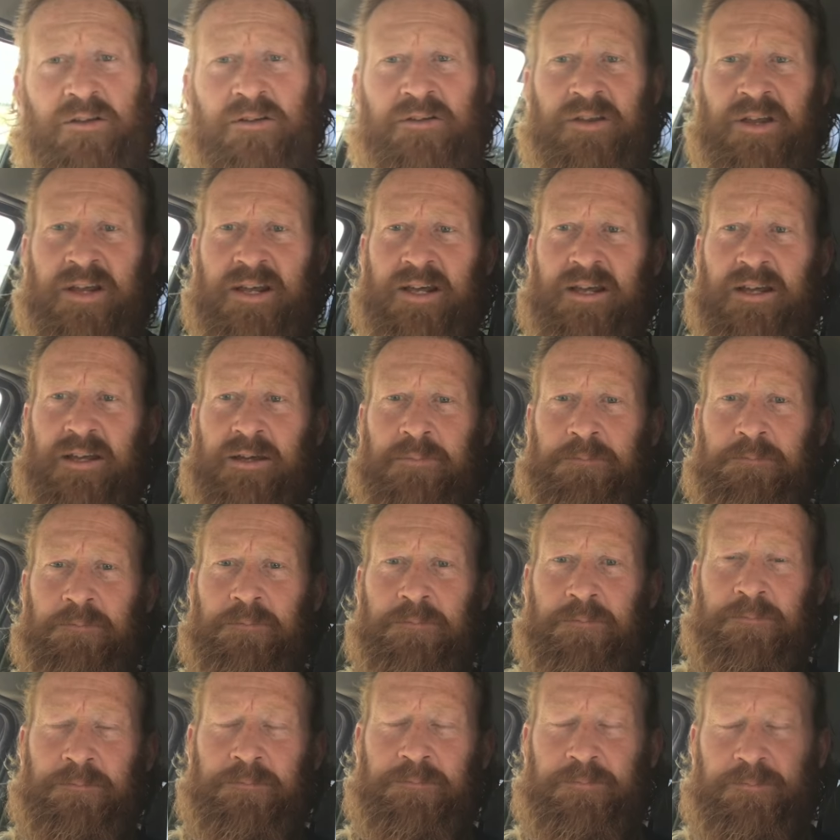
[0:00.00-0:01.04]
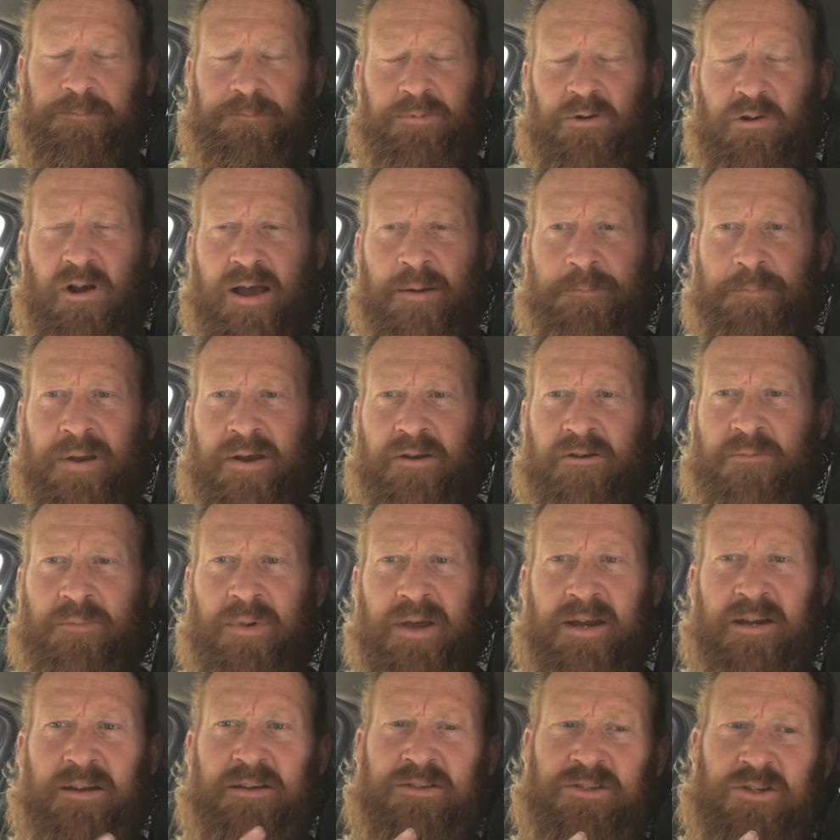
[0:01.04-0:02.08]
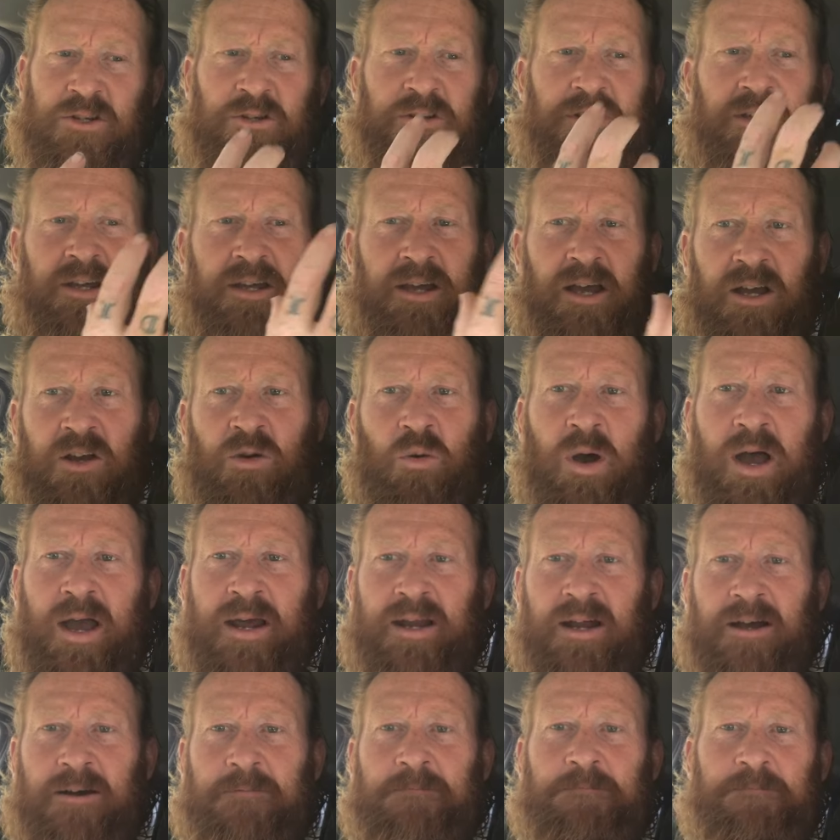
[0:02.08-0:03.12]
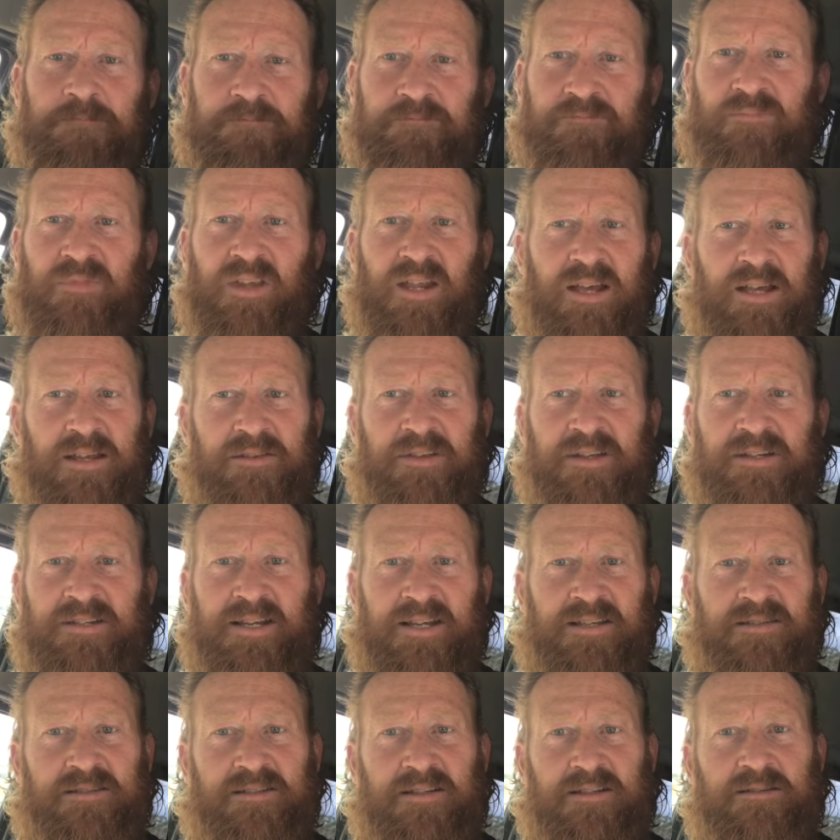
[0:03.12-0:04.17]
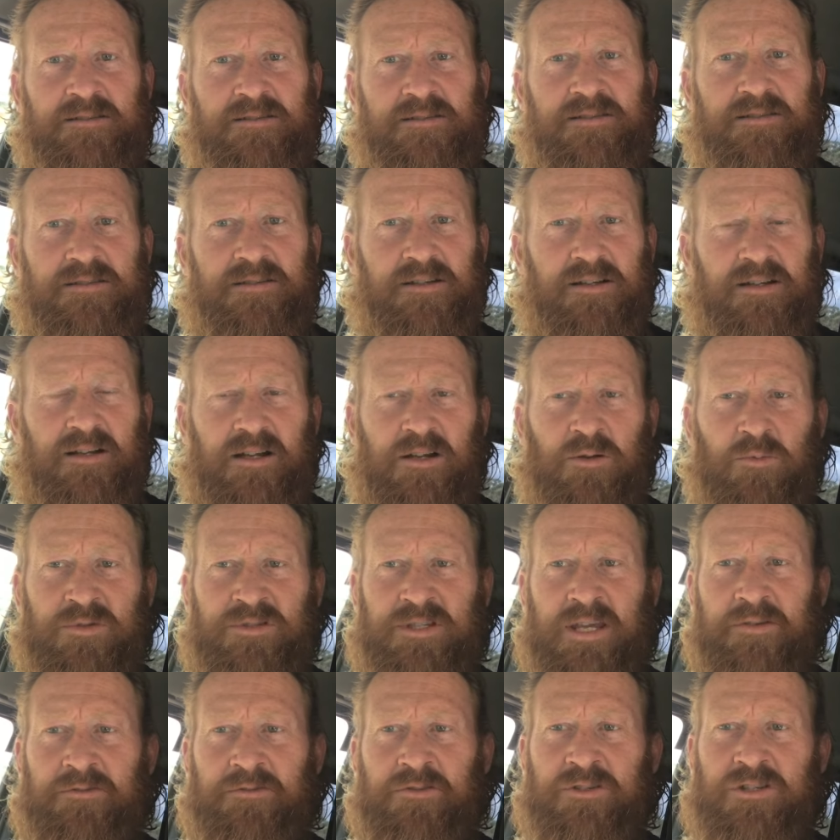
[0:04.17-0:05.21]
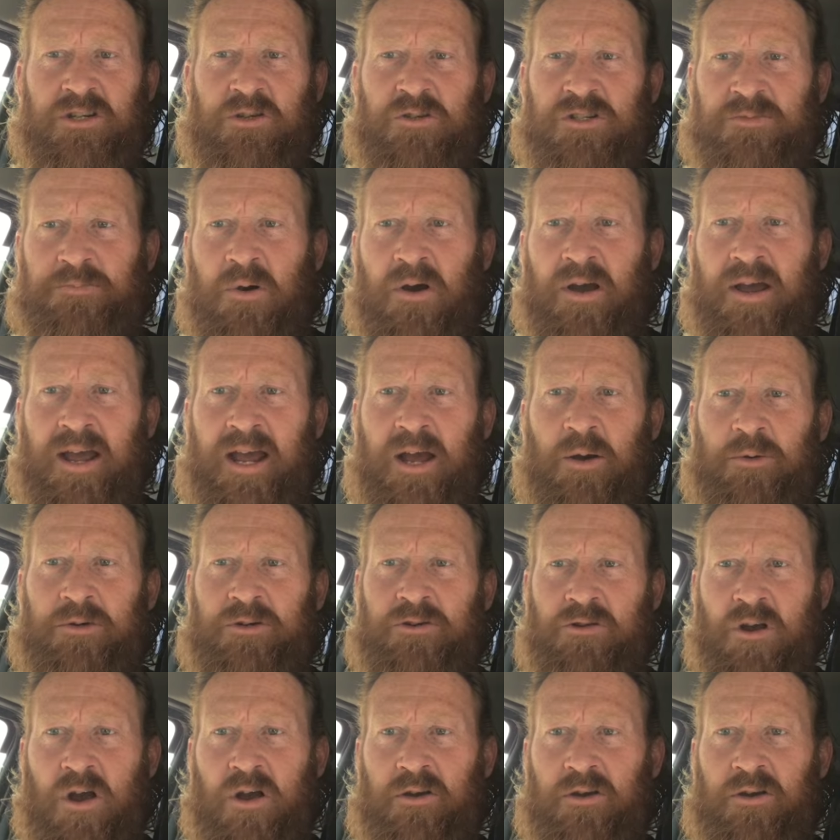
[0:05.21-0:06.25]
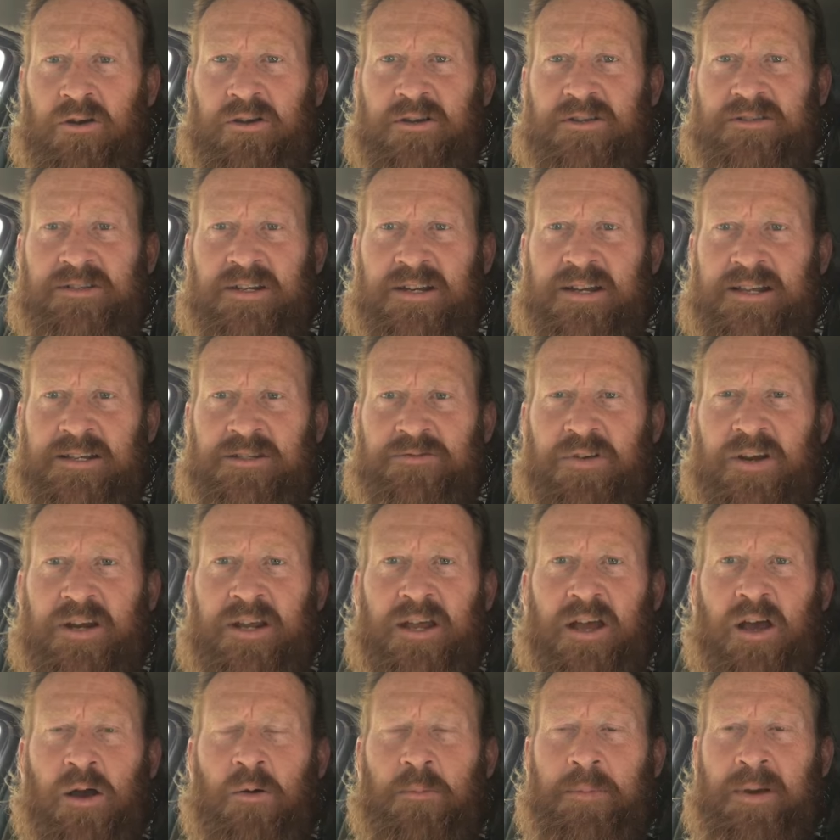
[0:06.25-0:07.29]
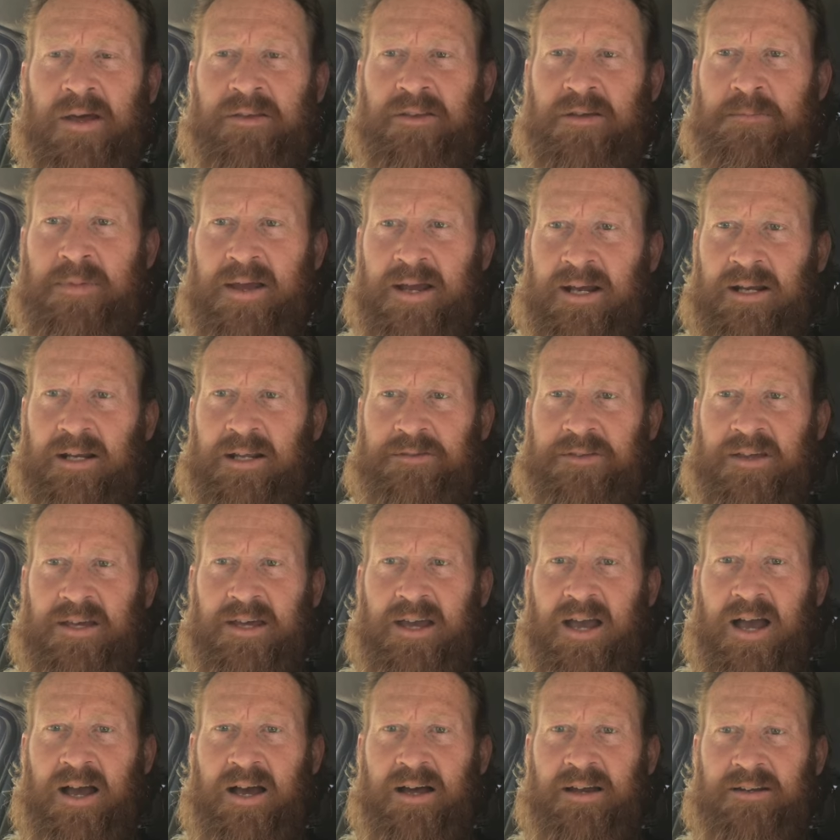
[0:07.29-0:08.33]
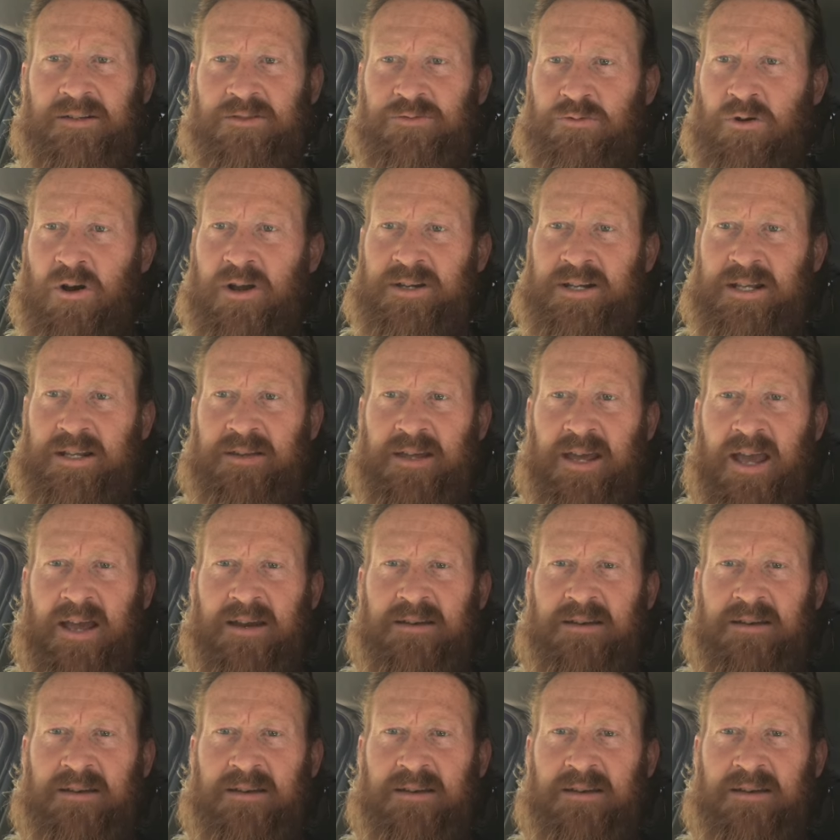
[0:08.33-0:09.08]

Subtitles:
The Great Pyramid to the equator, the distance was given to us by Howard Crowhurst in his video about the megalithic yard. It's right near the